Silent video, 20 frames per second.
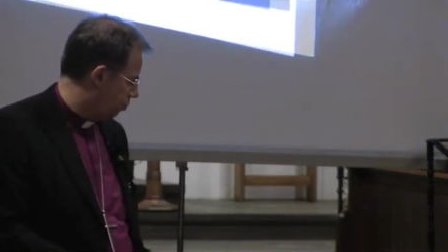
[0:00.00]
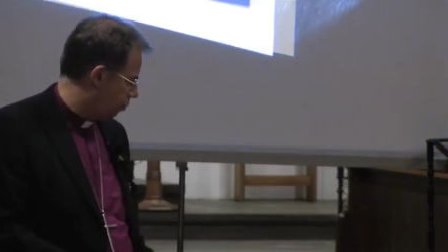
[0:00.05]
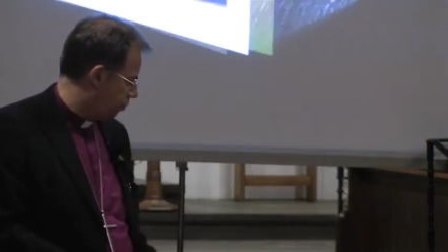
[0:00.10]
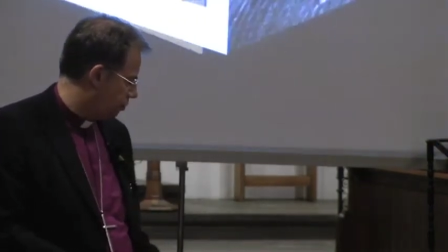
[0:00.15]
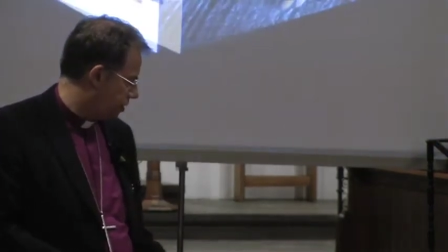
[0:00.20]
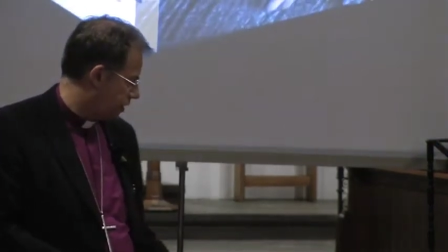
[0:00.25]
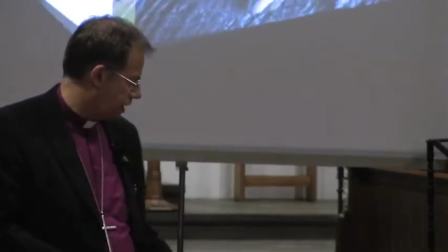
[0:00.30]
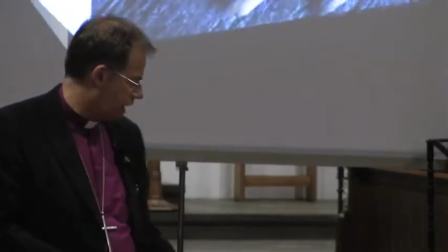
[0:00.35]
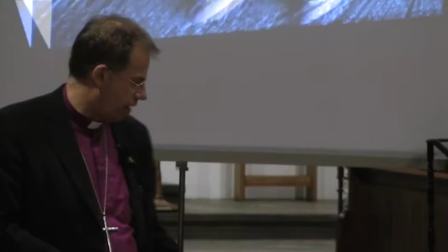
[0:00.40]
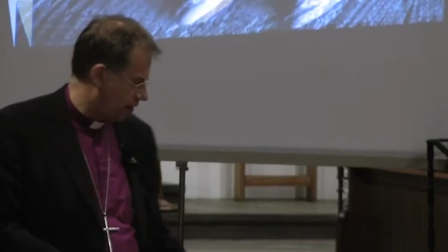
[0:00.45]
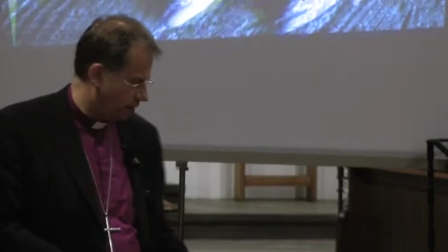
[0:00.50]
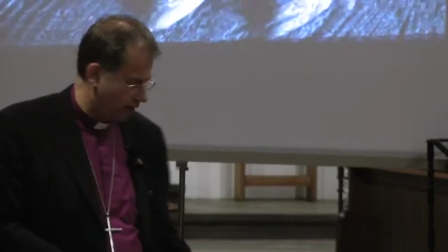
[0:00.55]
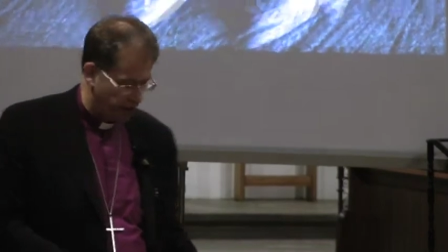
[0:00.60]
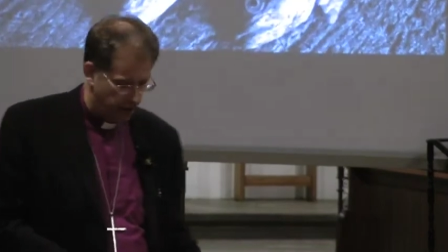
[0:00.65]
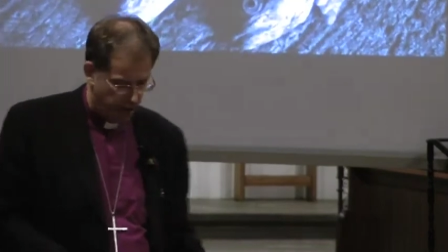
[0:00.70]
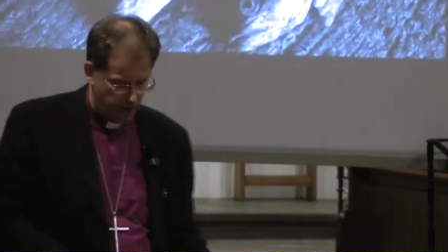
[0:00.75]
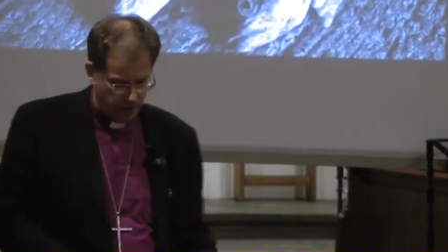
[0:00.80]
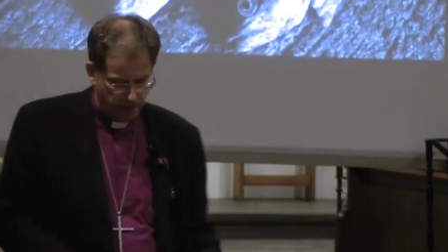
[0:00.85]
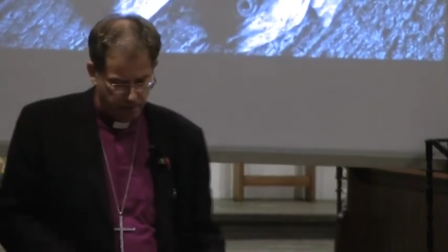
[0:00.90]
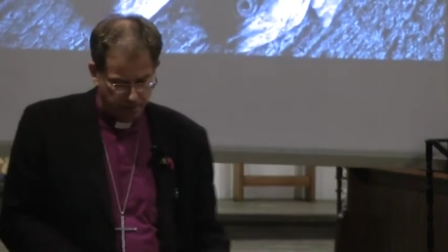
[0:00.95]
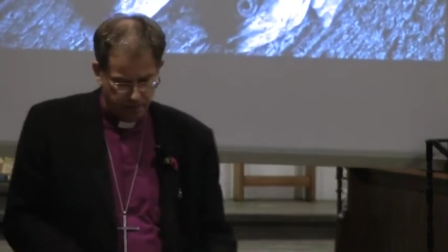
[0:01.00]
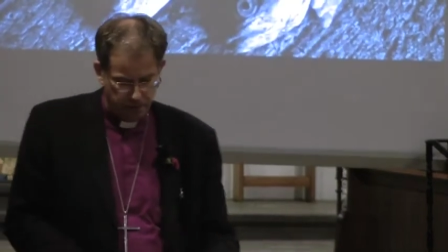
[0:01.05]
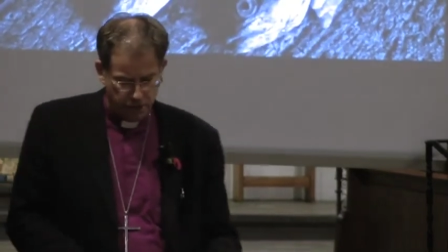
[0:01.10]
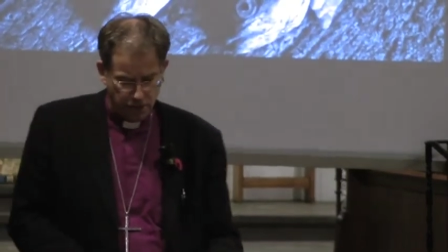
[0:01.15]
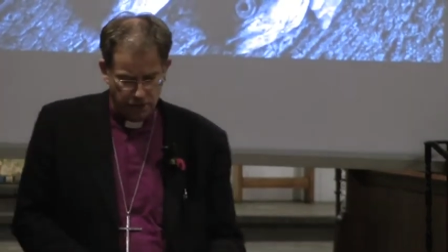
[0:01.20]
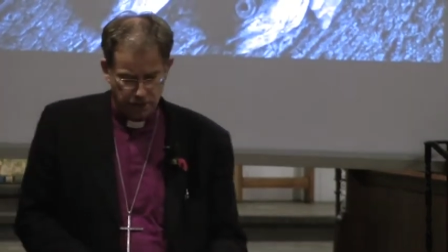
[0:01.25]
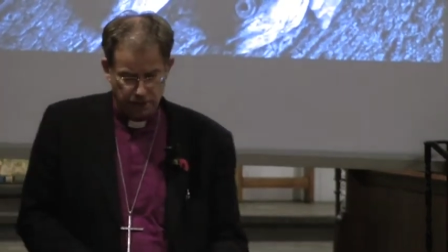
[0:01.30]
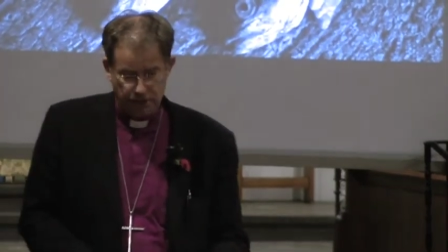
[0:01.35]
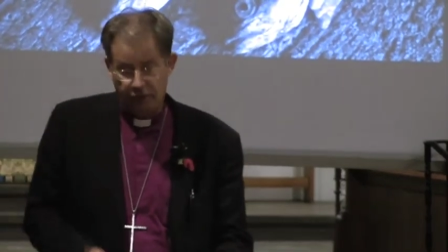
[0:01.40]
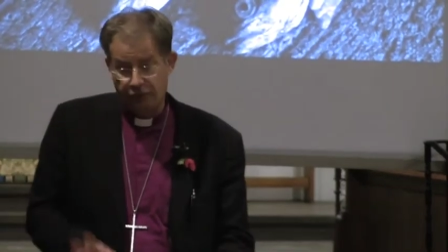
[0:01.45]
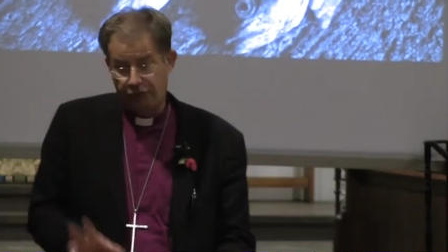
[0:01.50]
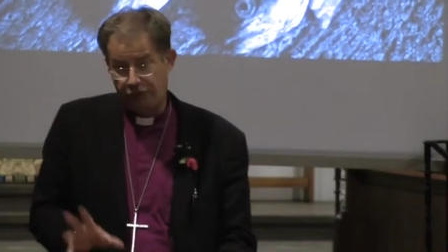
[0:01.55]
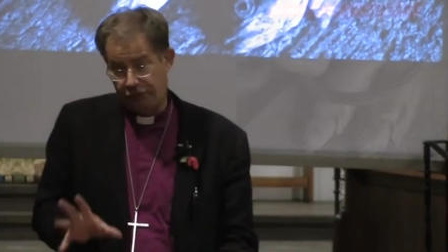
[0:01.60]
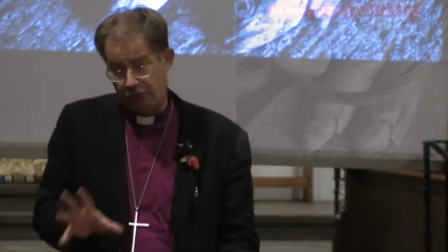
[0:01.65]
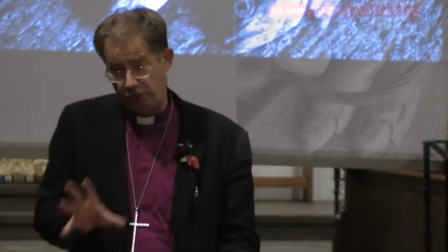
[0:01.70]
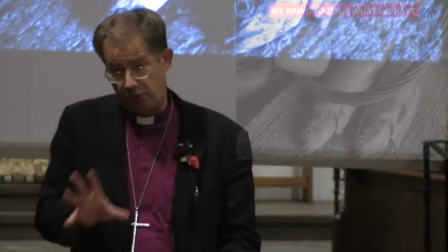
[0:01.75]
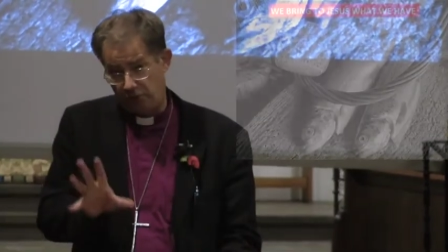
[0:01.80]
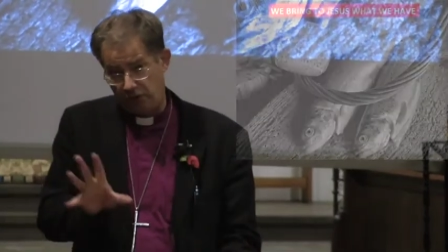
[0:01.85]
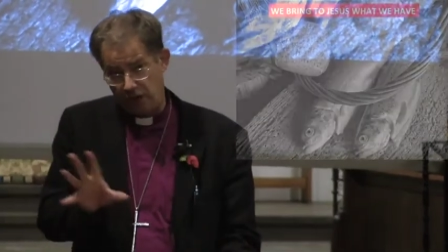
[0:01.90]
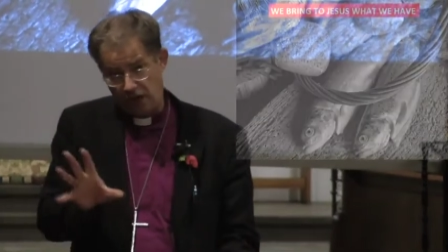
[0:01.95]
brought together in the beautiful
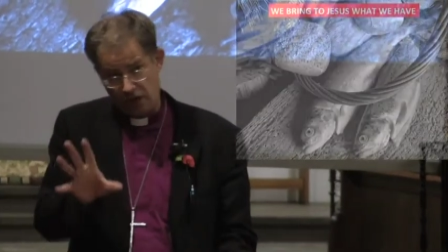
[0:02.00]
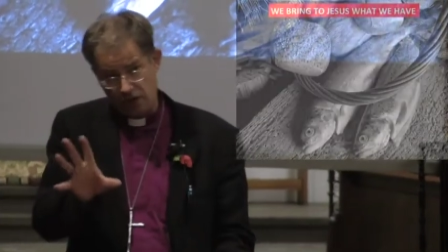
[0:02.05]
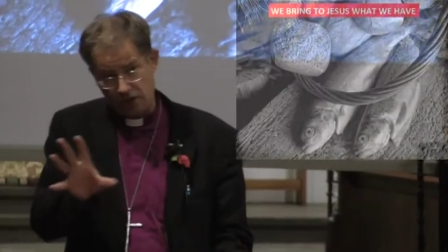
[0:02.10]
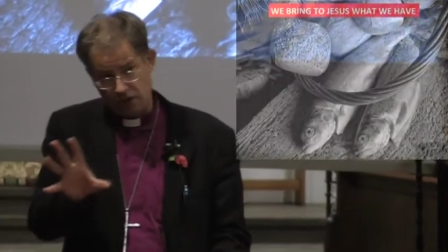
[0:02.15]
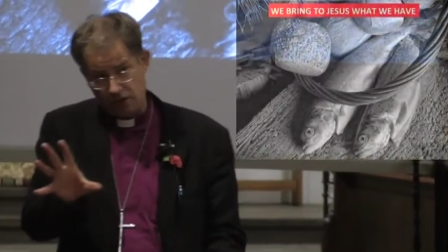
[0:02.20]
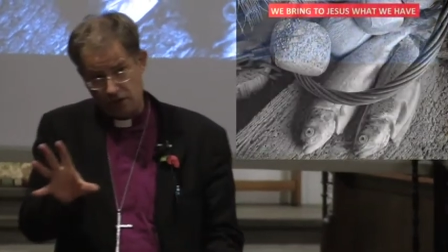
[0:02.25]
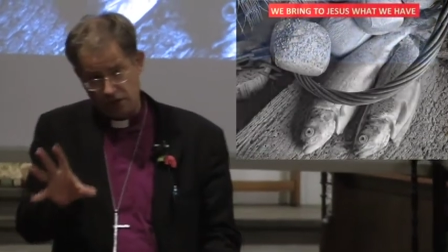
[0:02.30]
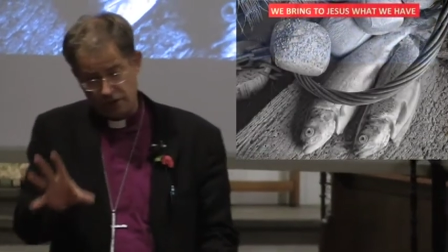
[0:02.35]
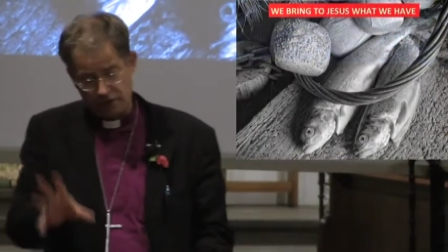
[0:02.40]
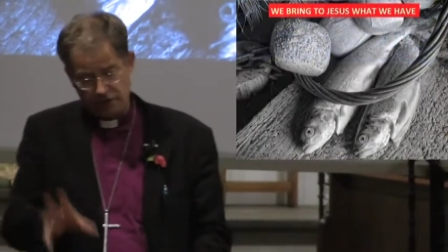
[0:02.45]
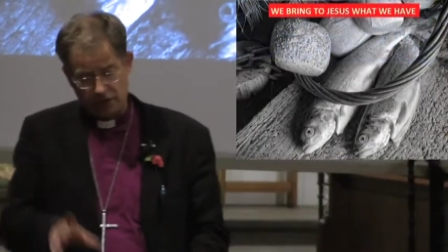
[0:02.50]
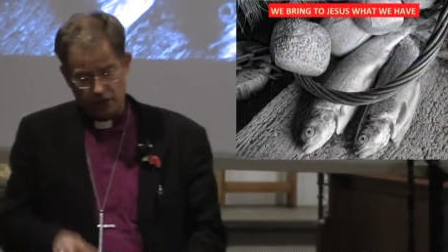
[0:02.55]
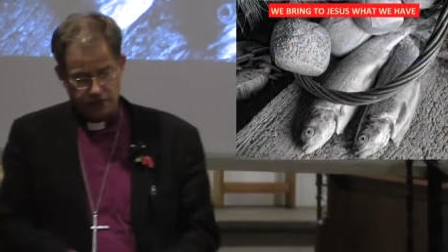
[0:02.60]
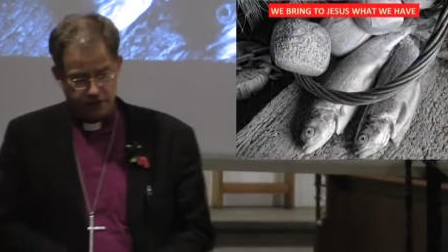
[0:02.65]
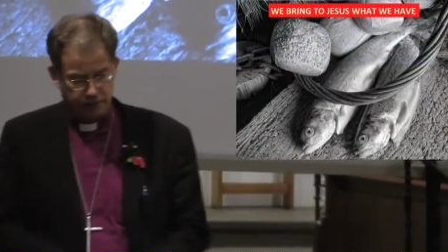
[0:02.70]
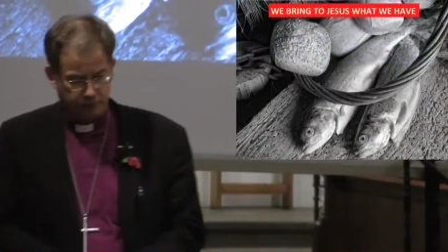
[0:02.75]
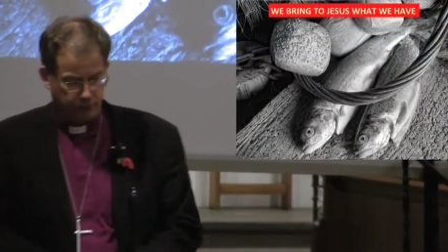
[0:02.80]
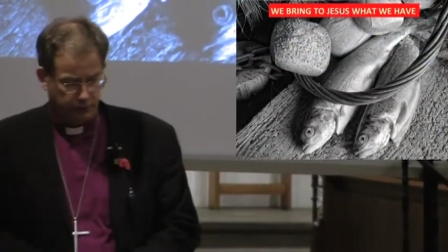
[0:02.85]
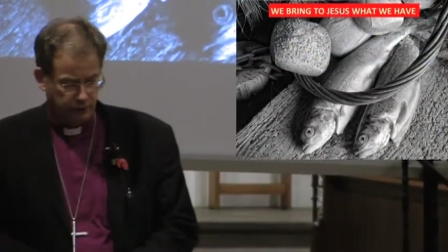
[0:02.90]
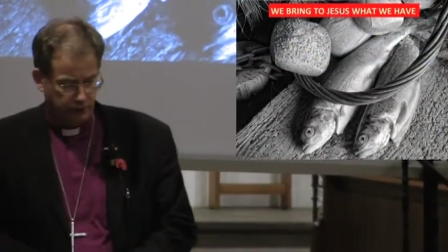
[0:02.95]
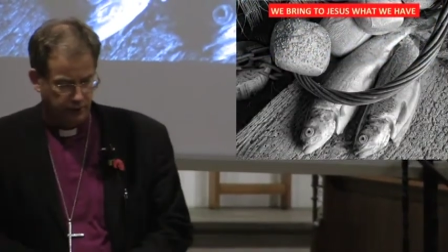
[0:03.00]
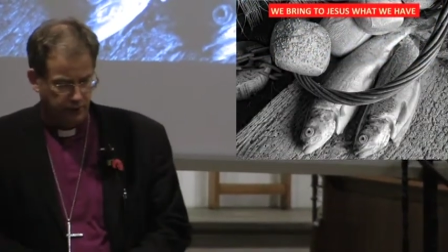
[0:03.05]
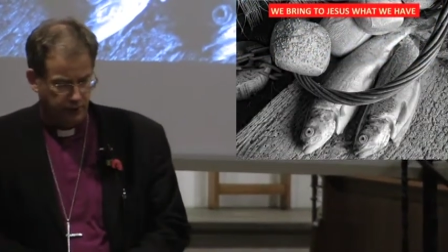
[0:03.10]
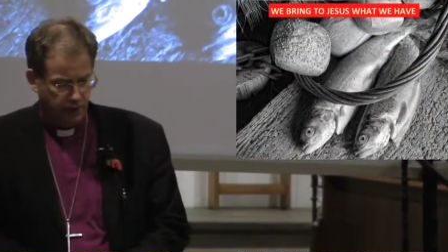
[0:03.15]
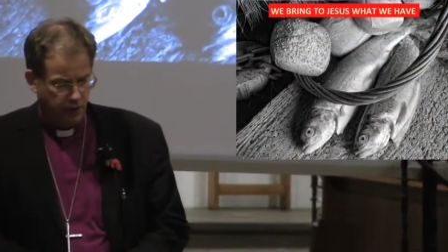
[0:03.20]
story in John's Gospel,